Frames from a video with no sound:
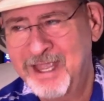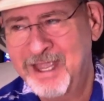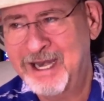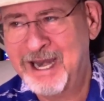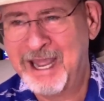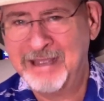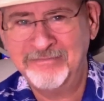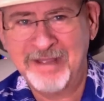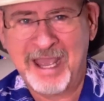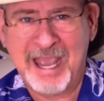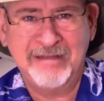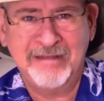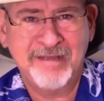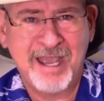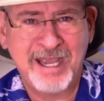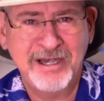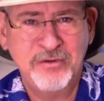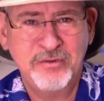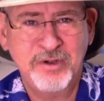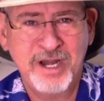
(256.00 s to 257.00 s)
and
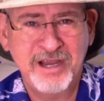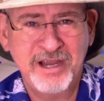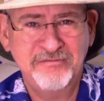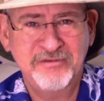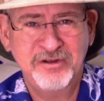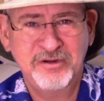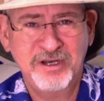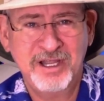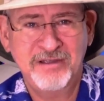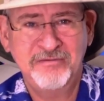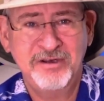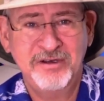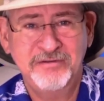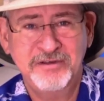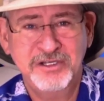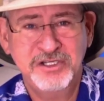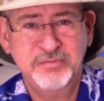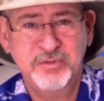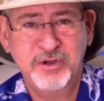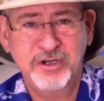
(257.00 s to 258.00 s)
I don't have their level of
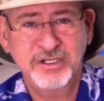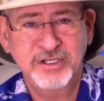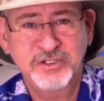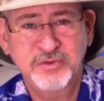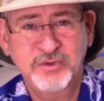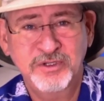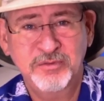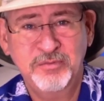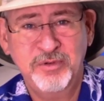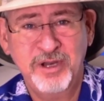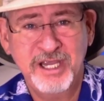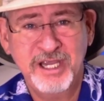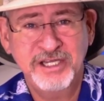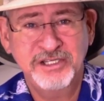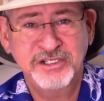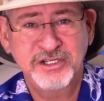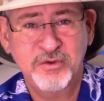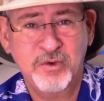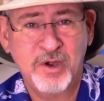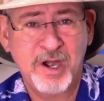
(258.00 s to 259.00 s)
experience with the
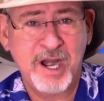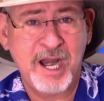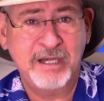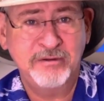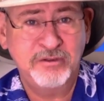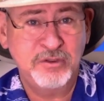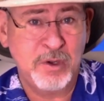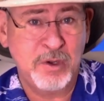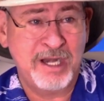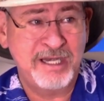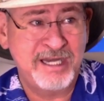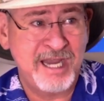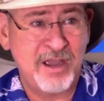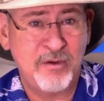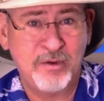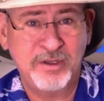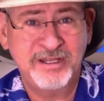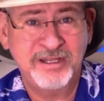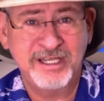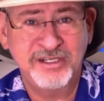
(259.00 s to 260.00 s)
place, nor do I
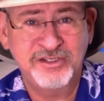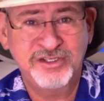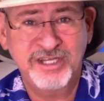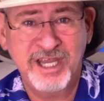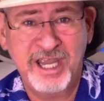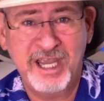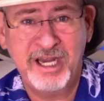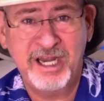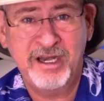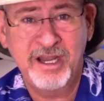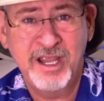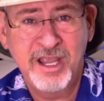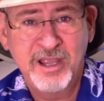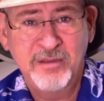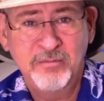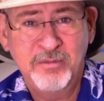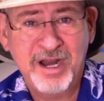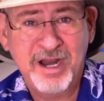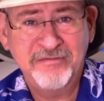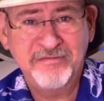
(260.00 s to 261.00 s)
doubt what they said,
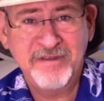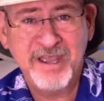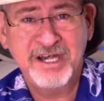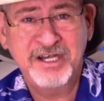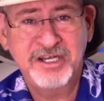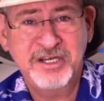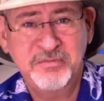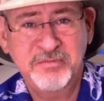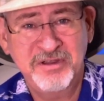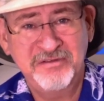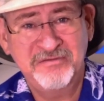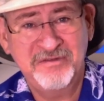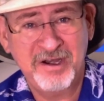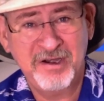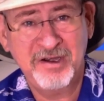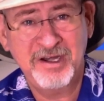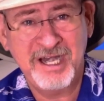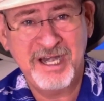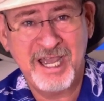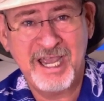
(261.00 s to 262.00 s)
but I found it to be
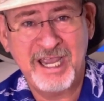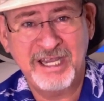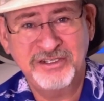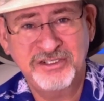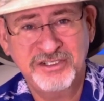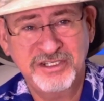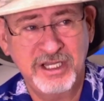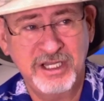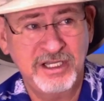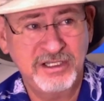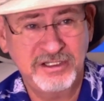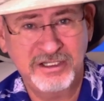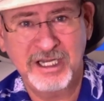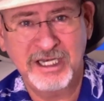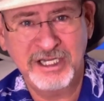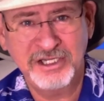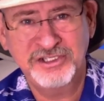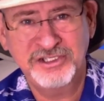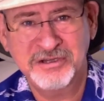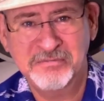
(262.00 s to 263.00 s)
very nice, at
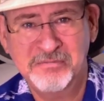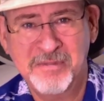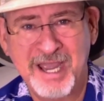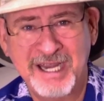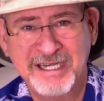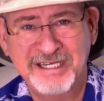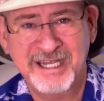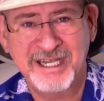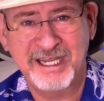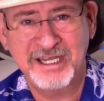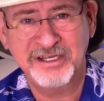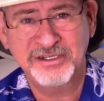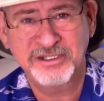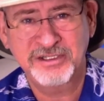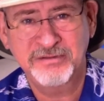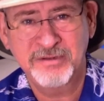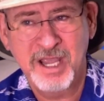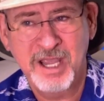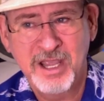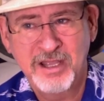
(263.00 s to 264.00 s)
least to my taste.
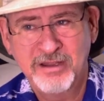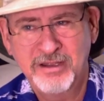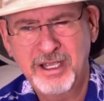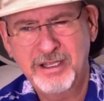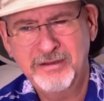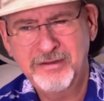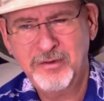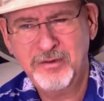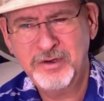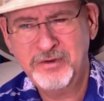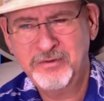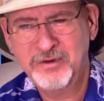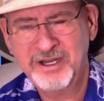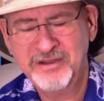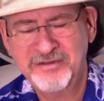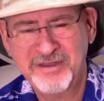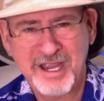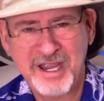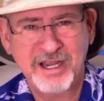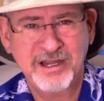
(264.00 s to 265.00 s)
The only
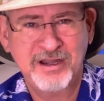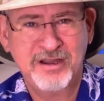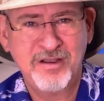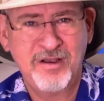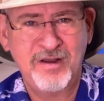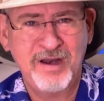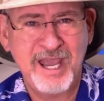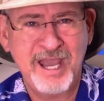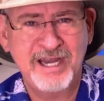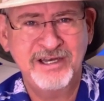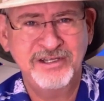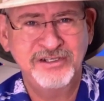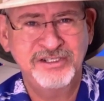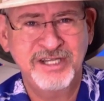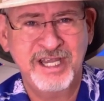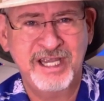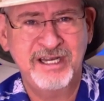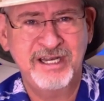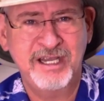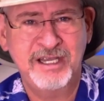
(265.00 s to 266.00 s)
really thing I can call out is
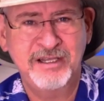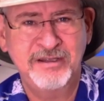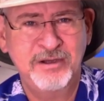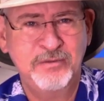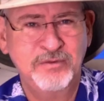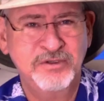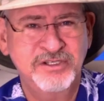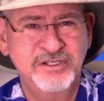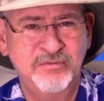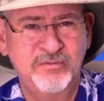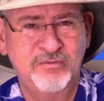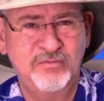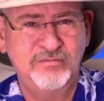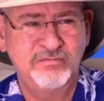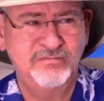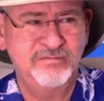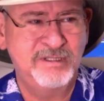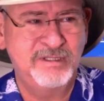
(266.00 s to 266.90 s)
that there were some